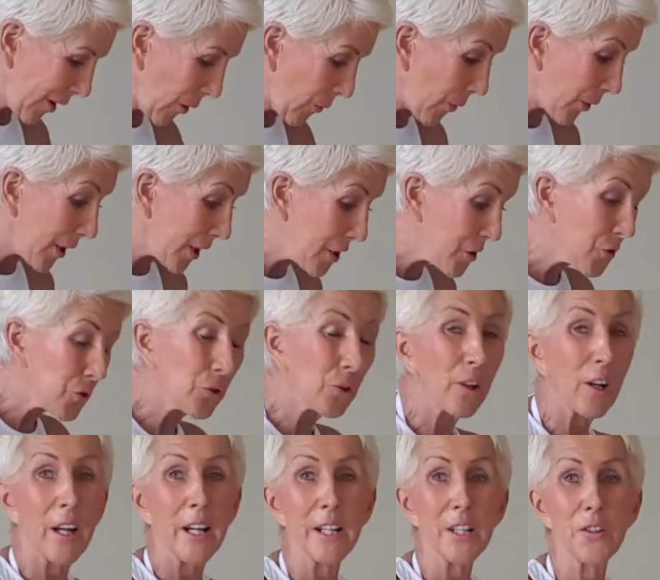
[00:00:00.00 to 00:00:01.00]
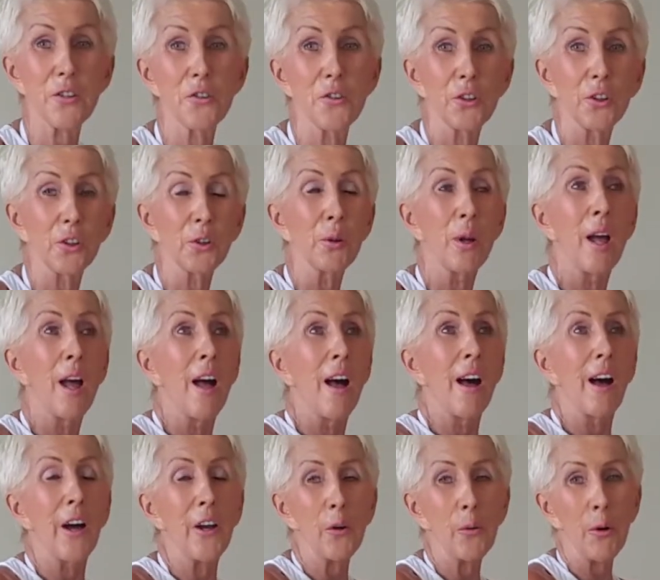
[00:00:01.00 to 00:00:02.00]
what I do like to do,
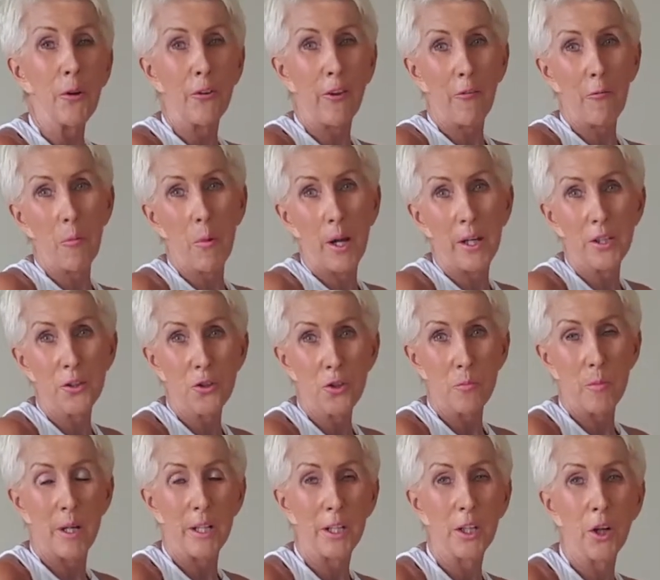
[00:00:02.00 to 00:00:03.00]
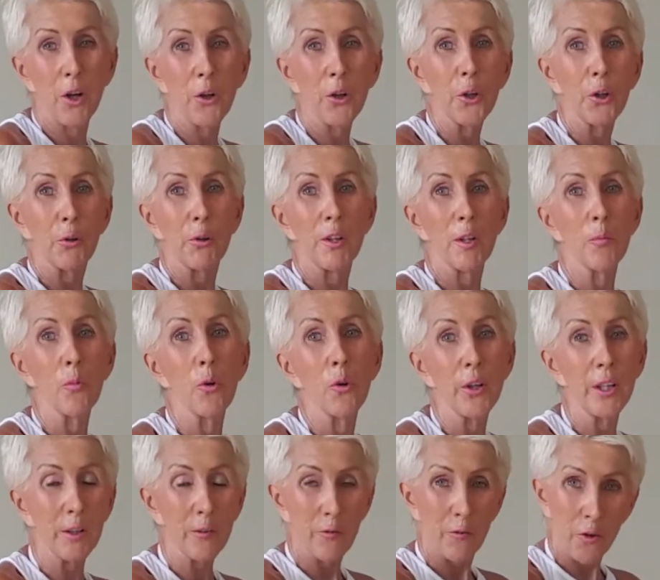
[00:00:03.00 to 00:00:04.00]
I always do my yoga in the
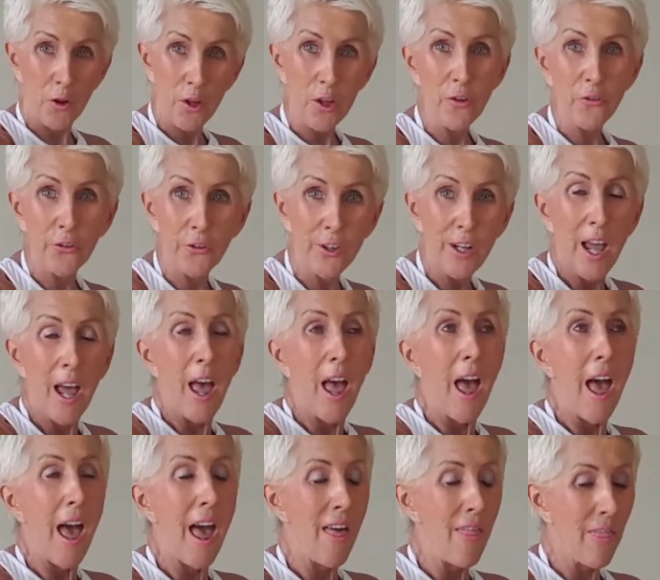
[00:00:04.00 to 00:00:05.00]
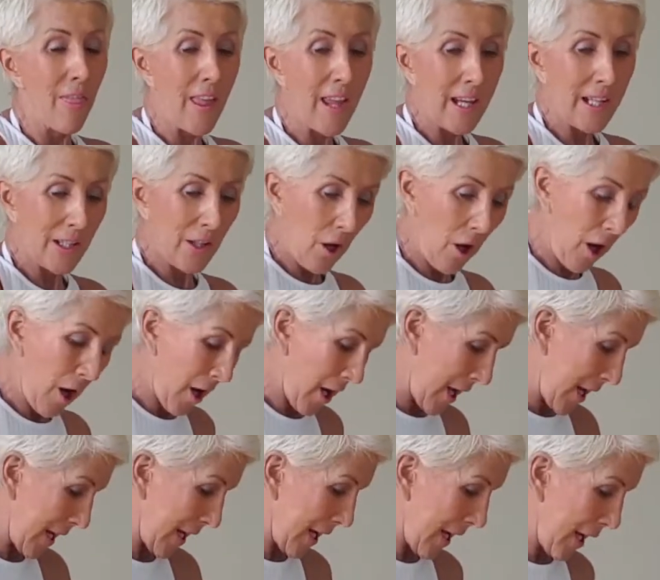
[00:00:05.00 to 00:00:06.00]
morning first, and then
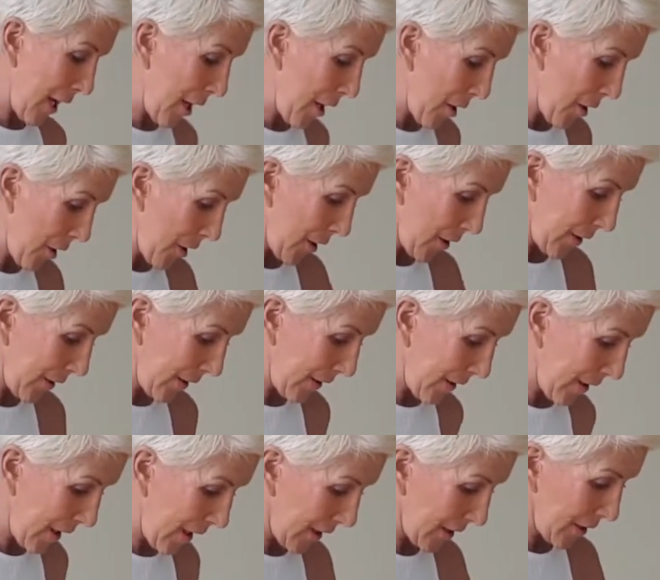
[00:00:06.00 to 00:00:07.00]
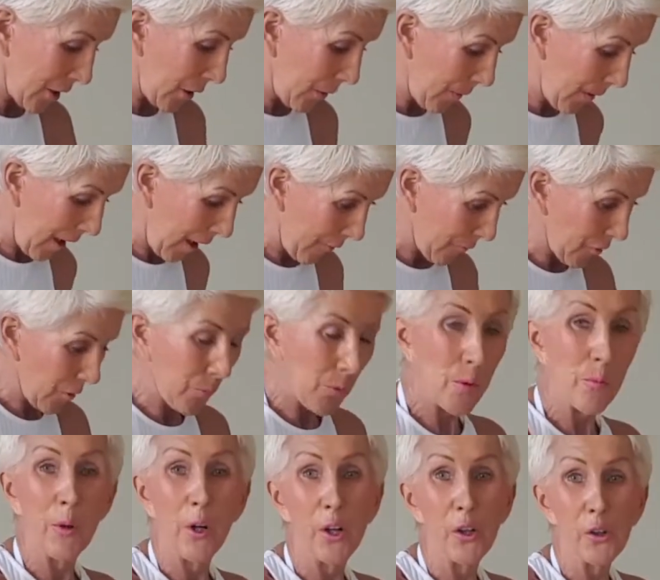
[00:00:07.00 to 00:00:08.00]
after I
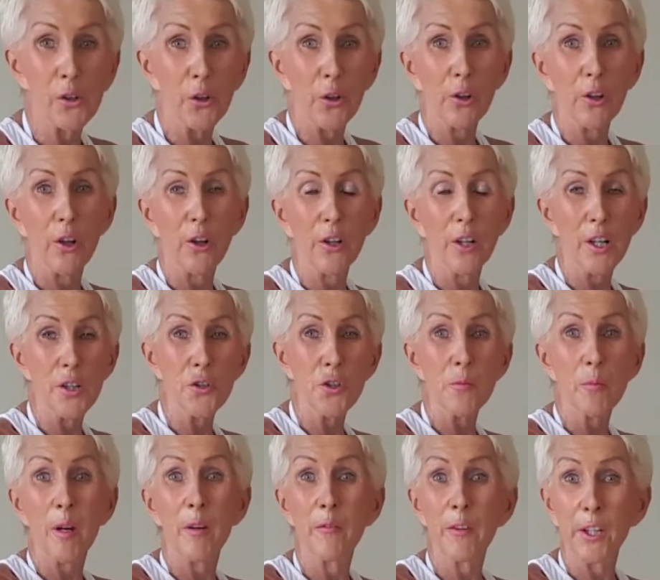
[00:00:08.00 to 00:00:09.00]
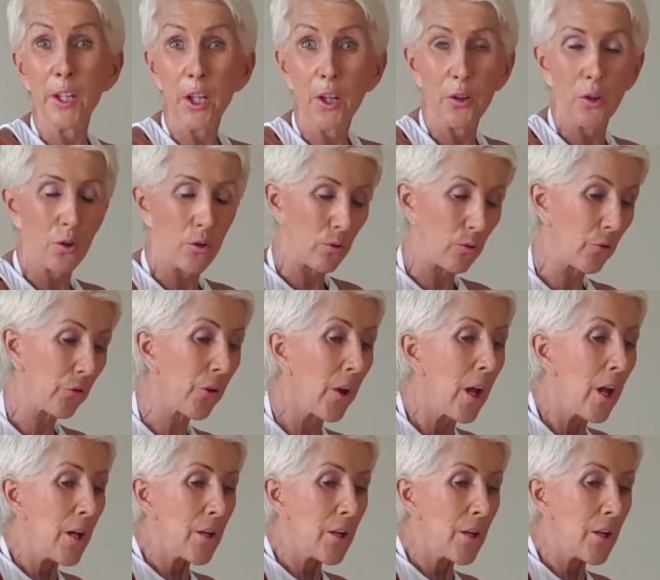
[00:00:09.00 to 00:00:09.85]
put my oil on, I do my video calls.